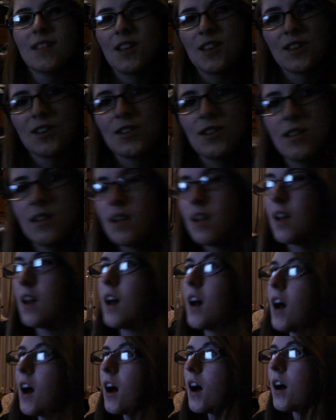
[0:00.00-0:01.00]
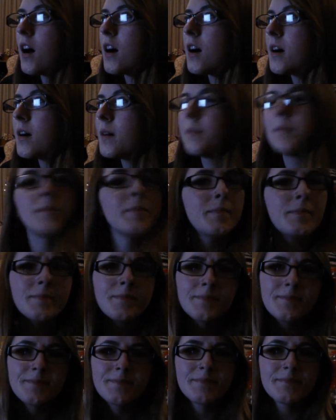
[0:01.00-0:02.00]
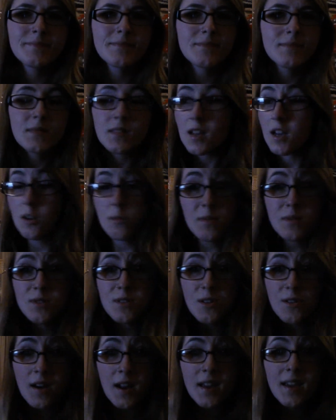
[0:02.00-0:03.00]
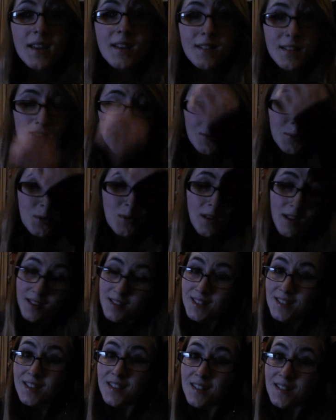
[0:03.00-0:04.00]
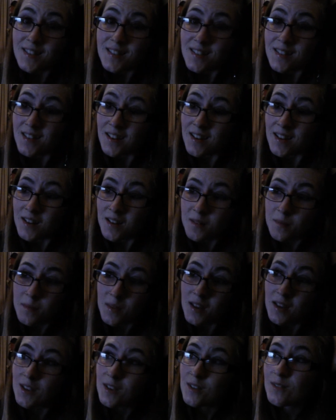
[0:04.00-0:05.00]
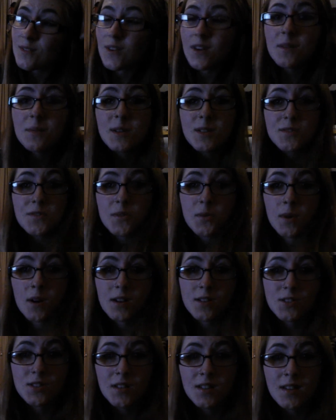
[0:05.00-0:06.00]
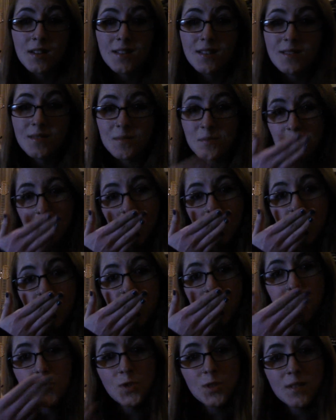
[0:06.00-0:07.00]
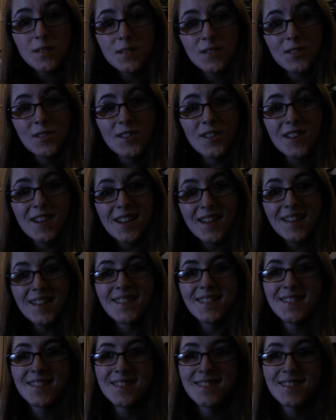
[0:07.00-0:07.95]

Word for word: it could. Um, I hope it was alright. I hope you liked it. Um, thank you very much for watching. Good night.